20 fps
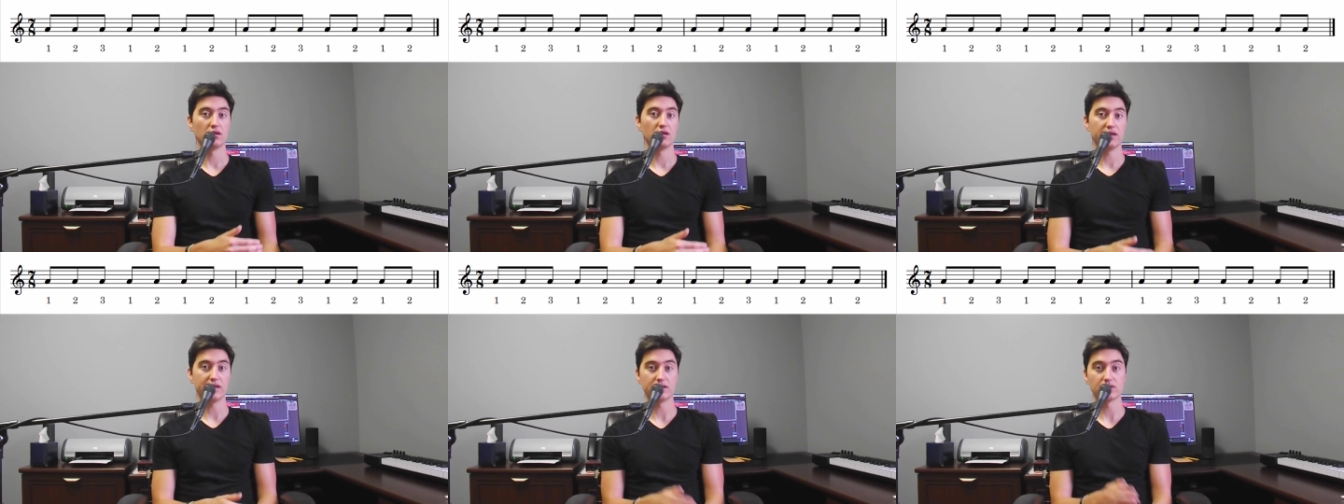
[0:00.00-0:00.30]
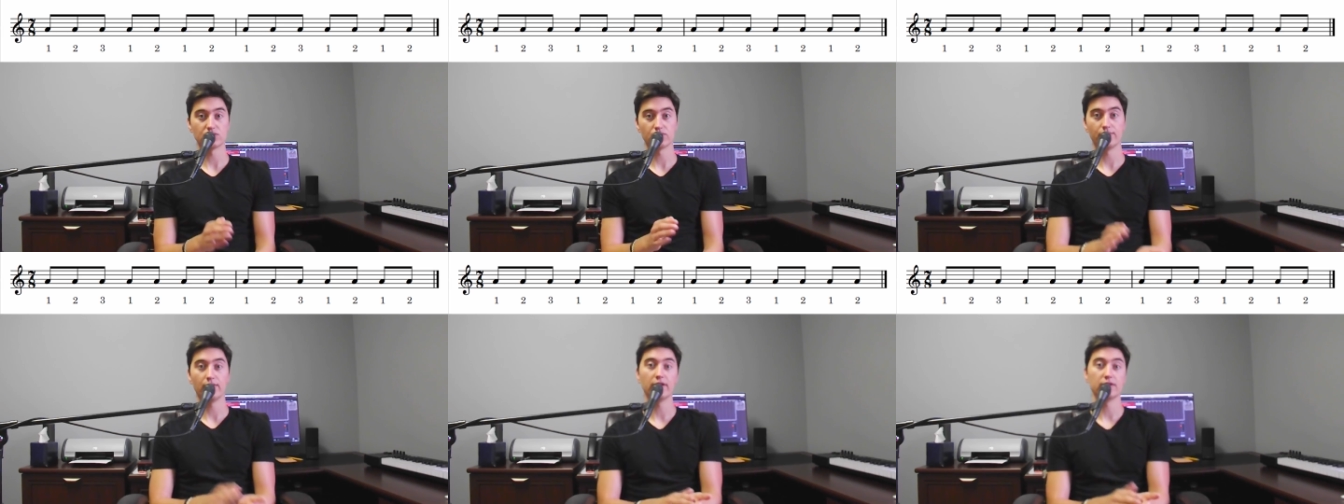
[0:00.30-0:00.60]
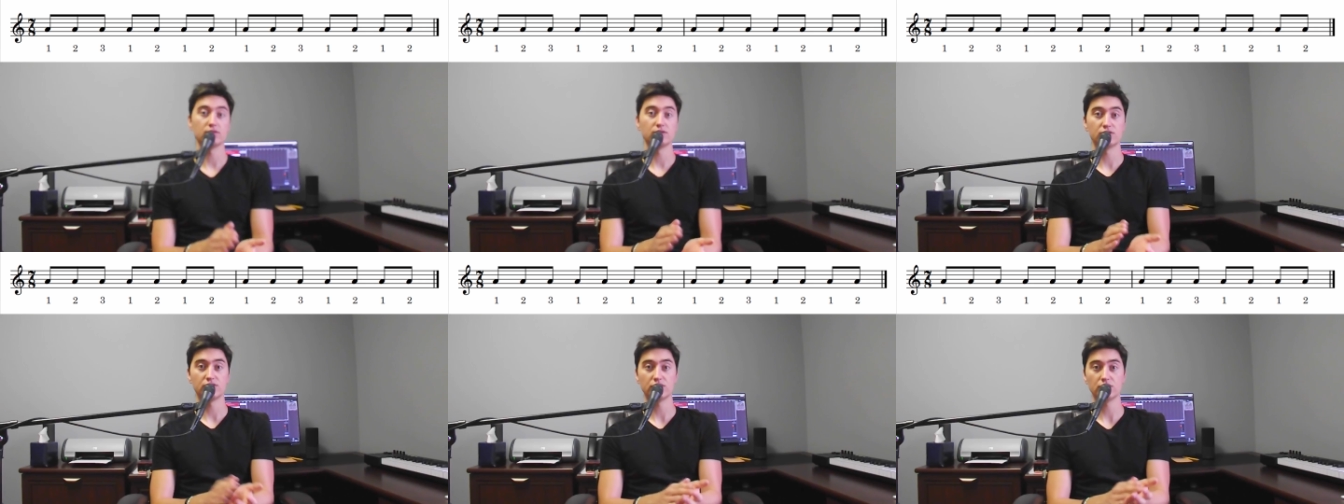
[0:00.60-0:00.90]
is
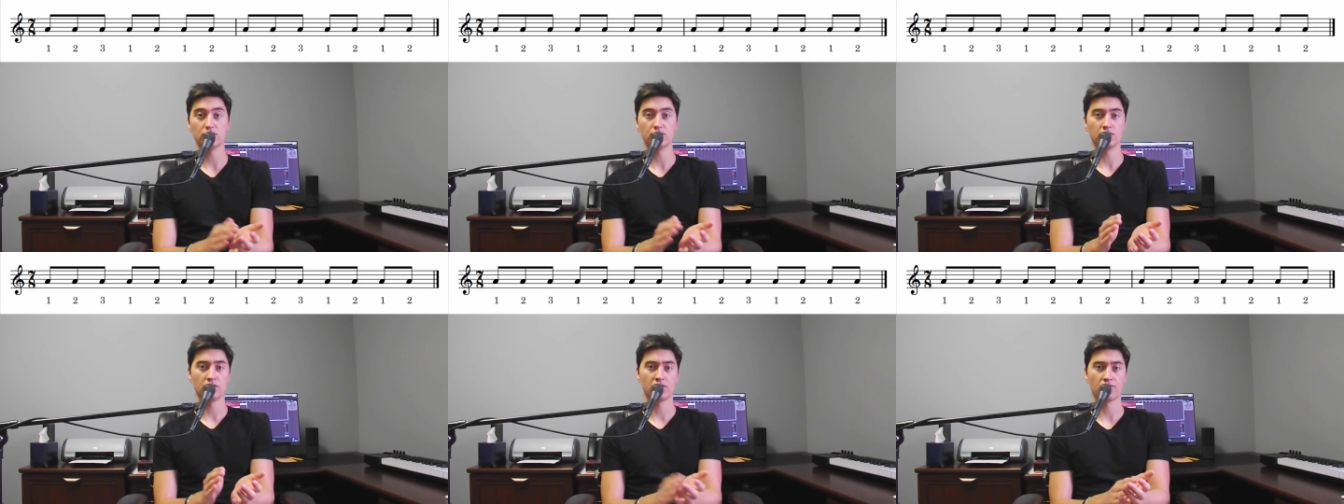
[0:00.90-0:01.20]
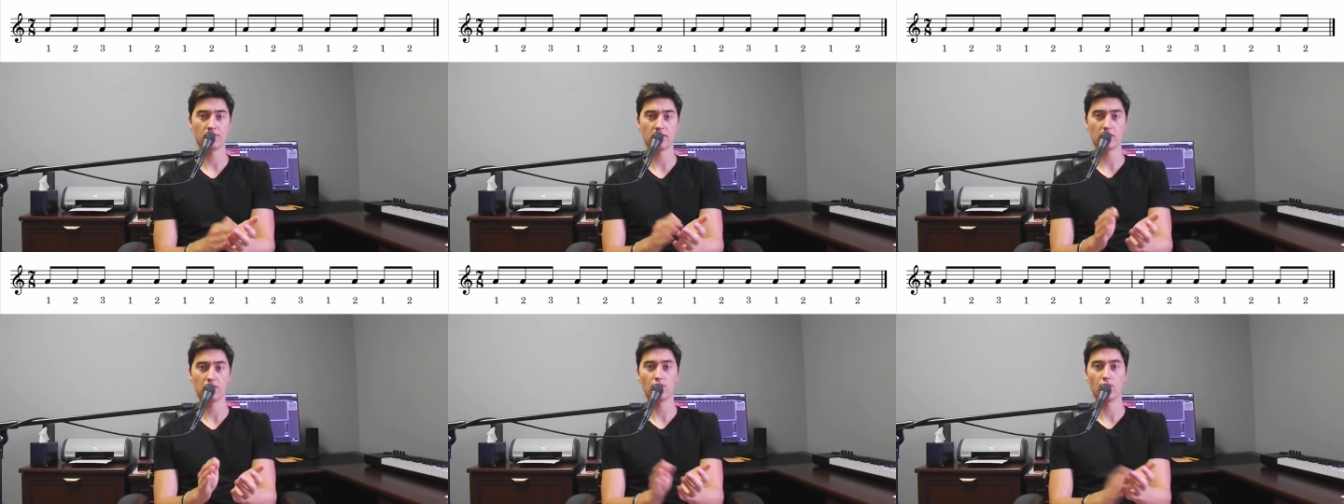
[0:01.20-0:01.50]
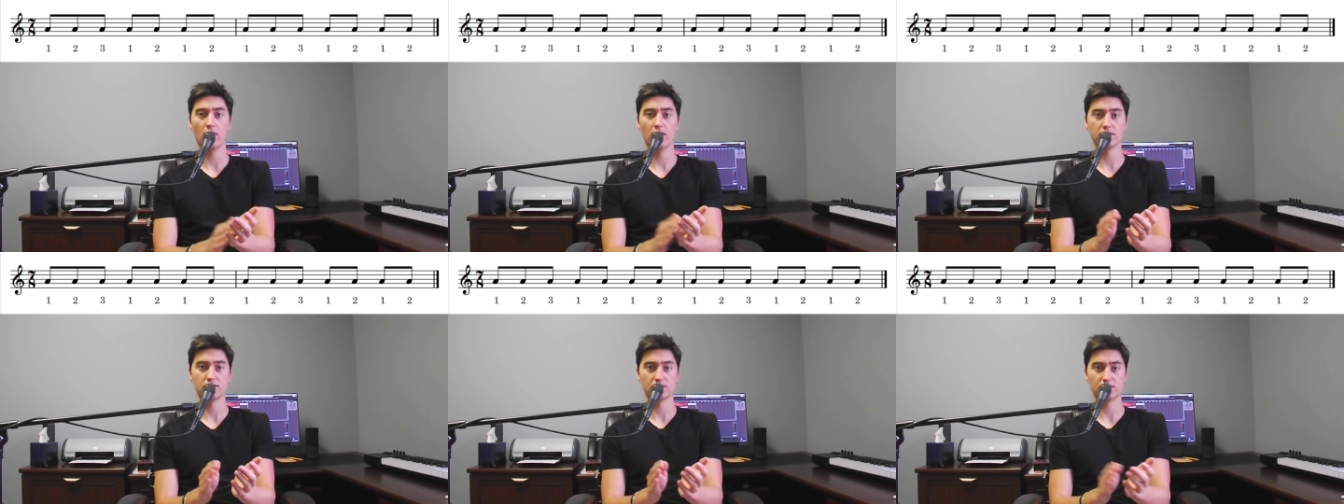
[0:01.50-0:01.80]
1, 2, 3,
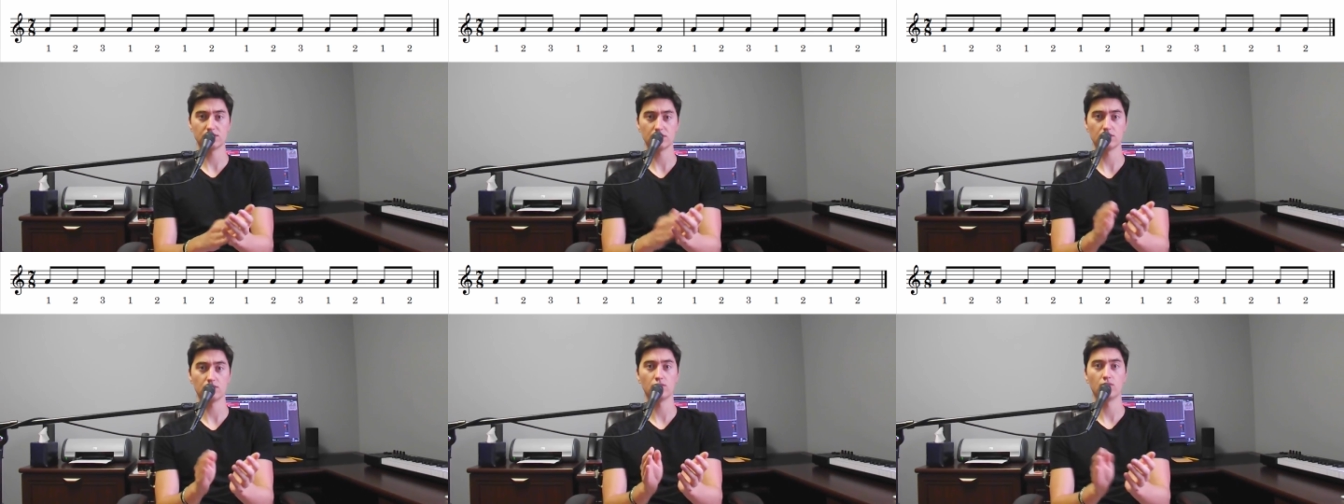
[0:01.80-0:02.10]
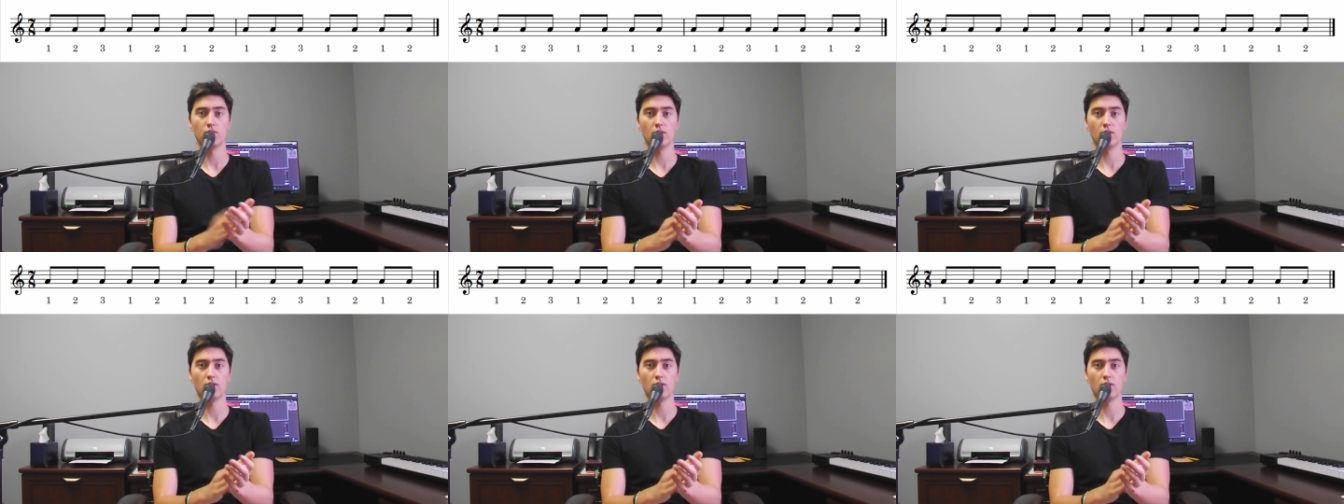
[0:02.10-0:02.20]
1, 2,